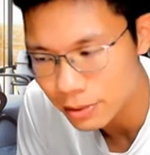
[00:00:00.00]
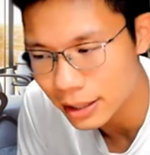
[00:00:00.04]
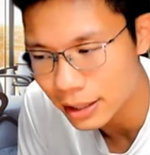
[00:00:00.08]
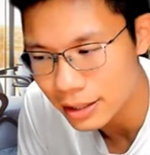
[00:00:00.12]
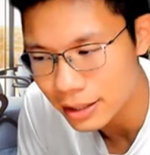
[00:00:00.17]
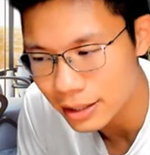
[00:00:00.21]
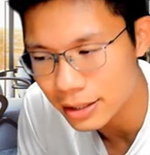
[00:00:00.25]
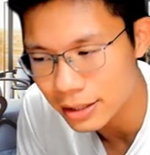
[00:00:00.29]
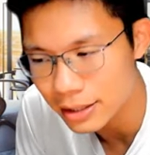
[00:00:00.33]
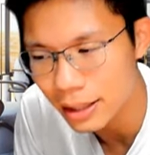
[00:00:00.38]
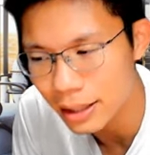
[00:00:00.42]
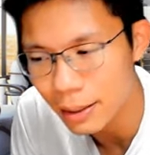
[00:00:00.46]

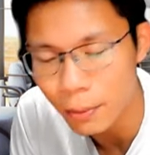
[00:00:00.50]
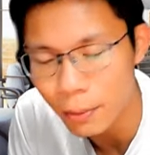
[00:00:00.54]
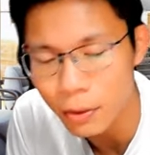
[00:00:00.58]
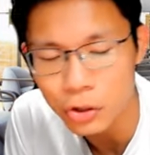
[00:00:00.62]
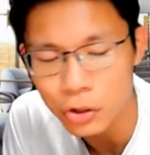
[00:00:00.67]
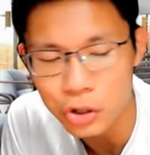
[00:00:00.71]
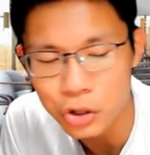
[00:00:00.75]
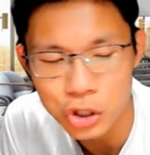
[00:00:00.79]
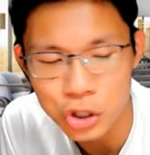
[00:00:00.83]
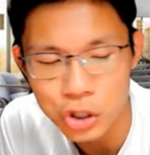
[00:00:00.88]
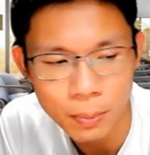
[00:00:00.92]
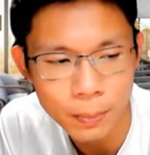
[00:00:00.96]
They're
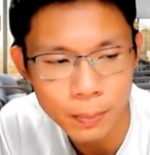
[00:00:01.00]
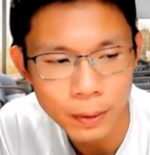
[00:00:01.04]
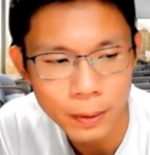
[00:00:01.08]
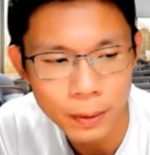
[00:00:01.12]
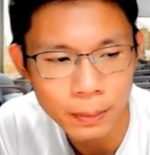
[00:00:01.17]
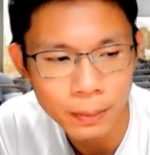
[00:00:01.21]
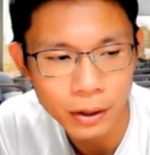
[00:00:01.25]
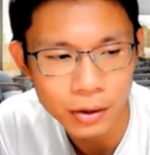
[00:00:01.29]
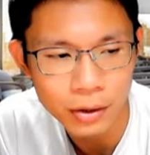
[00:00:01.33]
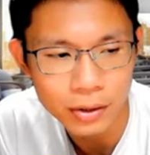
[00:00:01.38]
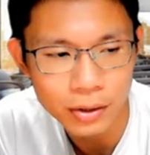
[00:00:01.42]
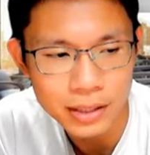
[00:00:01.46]
bought cheaper
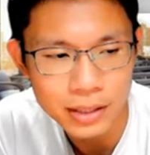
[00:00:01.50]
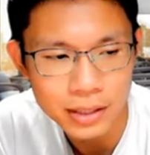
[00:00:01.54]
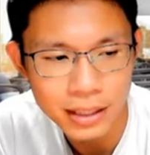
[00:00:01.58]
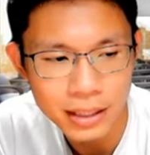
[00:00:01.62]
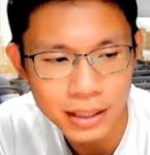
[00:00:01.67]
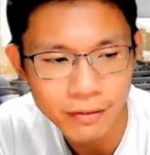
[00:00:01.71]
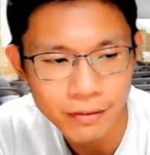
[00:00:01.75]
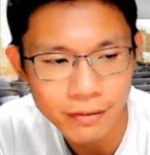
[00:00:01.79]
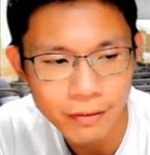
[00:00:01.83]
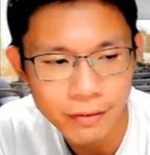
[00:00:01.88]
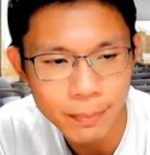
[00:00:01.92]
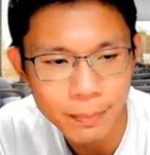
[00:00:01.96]
because
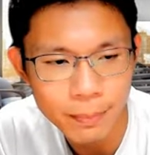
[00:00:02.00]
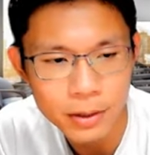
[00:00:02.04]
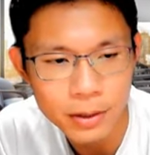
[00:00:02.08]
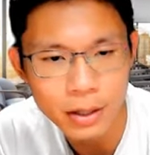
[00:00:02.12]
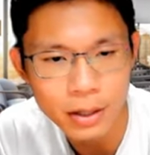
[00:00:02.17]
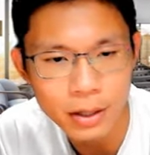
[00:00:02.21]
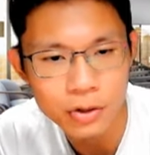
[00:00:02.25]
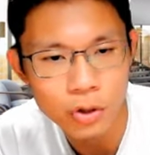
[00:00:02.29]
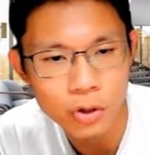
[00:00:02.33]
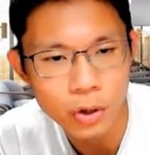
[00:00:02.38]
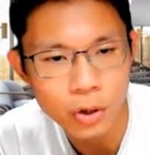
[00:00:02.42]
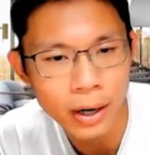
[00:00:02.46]
developers
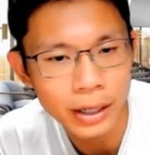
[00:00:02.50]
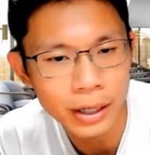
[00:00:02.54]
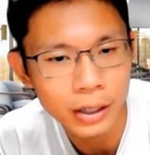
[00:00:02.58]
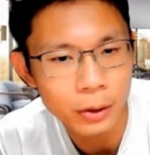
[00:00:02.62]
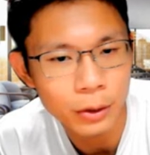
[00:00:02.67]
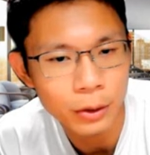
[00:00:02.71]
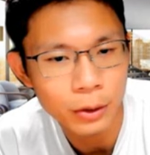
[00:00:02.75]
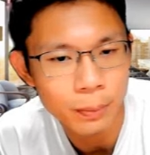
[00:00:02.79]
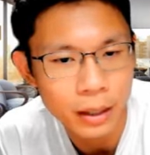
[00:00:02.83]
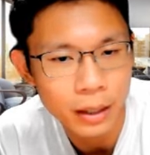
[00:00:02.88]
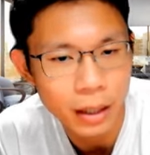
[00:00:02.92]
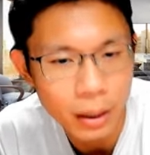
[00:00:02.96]
are trying
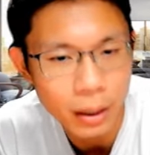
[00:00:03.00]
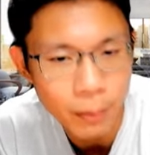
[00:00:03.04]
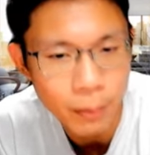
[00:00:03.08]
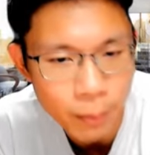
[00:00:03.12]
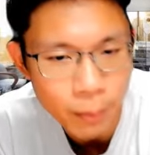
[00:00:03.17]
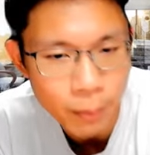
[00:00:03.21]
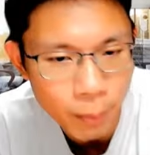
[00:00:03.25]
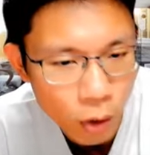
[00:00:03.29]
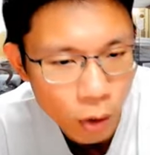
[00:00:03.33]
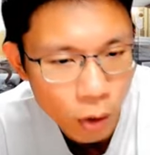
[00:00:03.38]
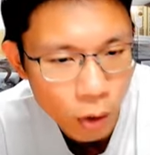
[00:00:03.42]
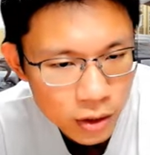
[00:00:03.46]
to be a little
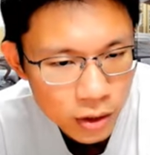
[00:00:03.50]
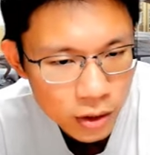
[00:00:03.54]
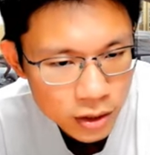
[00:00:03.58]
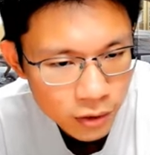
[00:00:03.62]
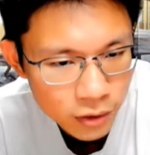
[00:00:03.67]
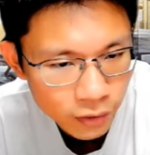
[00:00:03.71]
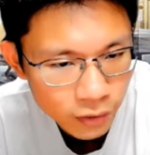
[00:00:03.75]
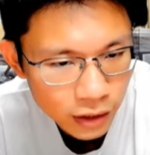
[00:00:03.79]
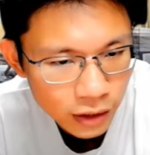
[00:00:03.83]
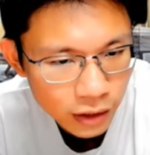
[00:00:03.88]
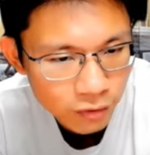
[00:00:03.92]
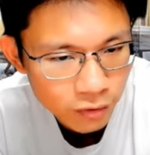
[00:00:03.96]
bit more
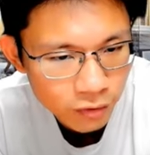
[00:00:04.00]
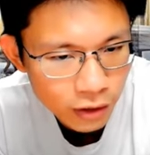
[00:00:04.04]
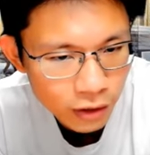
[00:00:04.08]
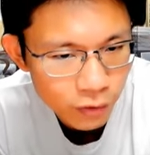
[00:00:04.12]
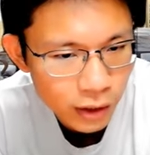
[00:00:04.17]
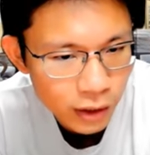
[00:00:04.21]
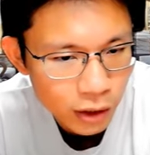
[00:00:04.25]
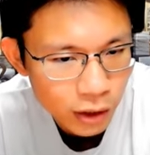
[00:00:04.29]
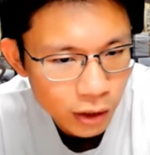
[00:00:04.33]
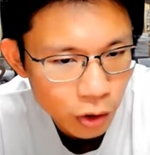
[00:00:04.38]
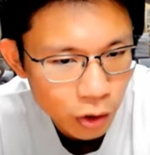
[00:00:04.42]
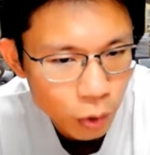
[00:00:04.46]
conservative
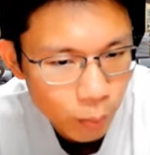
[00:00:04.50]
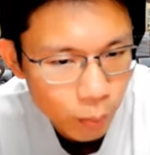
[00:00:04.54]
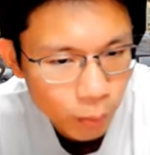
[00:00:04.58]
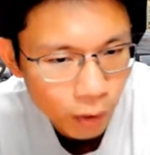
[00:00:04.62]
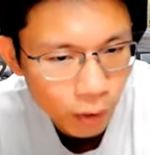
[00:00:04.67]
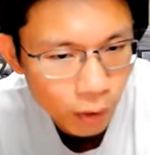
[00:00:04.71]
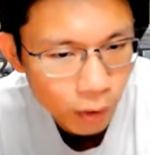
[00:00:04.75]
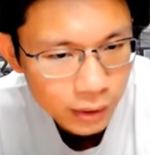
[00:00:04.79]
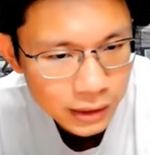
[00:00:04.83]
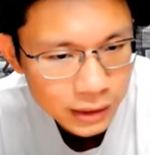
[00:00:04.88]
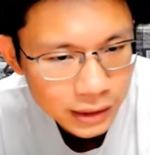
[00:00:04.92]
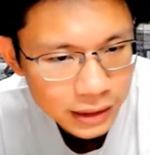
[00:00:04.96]
given the new
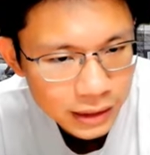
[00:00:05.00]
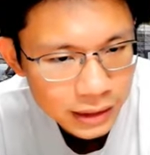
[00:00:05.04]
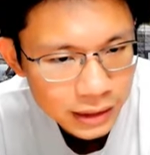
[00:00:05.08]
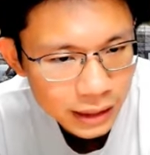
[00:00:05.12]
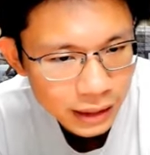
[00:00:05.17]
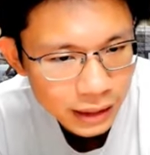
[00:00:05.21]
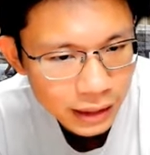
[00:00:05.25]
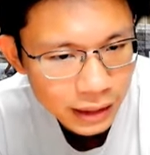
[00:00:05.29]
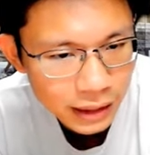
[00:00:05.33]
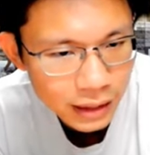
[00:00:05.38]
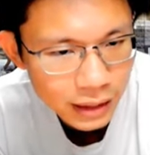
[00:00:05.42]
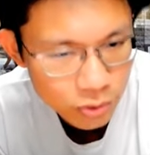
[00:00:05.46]
policies,
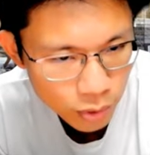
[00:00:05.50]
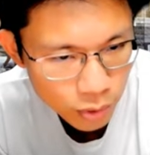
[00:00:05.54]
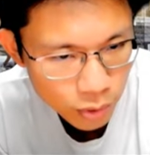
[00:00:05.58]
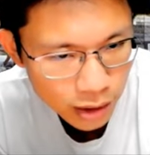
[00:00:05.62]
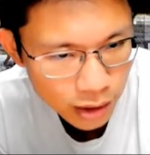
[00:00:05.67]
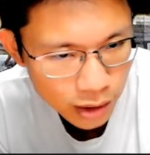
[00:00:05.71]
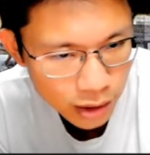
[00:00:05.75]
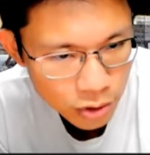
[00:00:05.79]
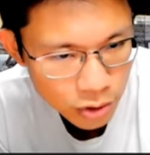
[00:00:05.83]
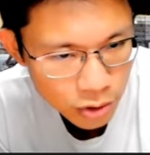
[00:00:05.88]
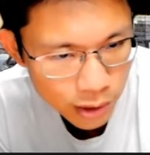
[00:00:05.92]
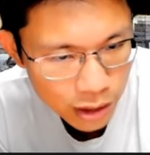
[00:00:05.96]
and that's
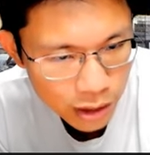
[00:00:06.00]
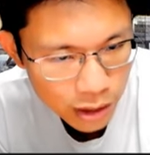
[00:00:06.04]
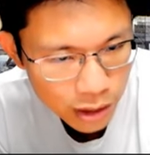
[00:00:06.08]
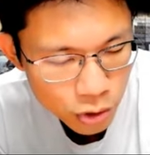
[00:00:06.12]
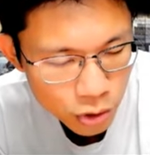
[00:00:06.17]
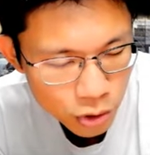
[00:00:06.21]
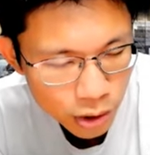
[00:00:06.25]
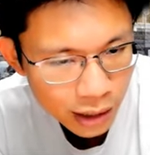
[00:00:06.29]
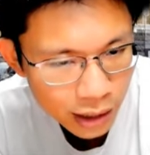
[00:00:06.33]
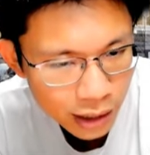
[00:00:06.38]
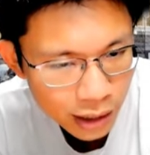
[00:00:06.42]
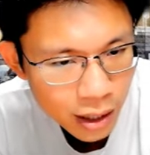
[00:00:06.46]
why they
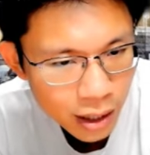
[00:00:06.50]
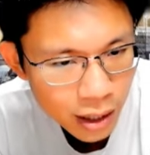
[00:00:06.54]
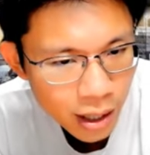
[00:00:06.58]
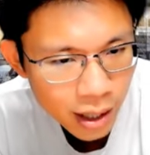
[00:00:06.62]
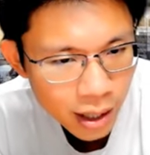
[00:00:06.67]
trade.